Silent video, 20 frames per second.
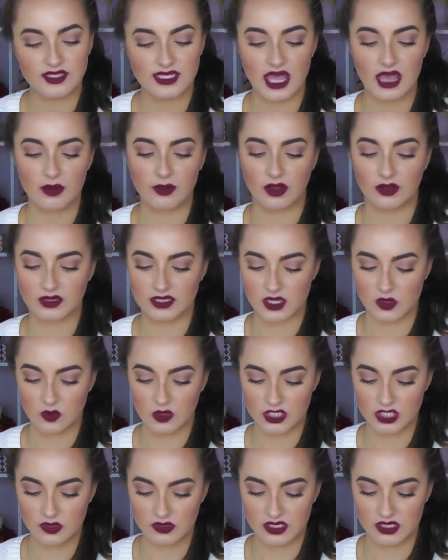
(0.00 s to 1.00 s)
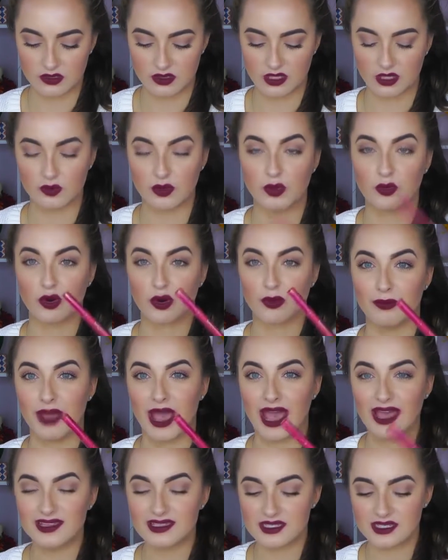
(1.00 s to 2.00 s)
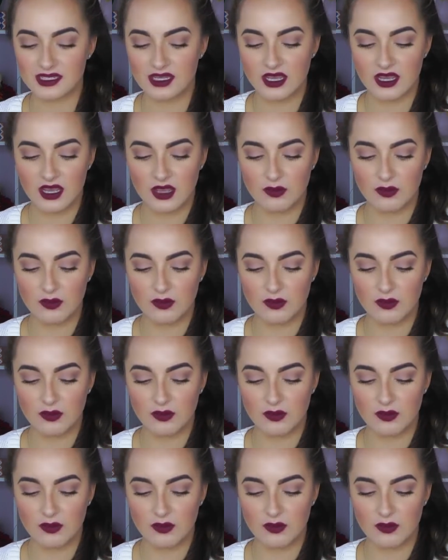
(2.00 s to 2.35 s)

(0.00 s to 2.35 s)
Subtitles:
sad about because I wish it was a little bit matte,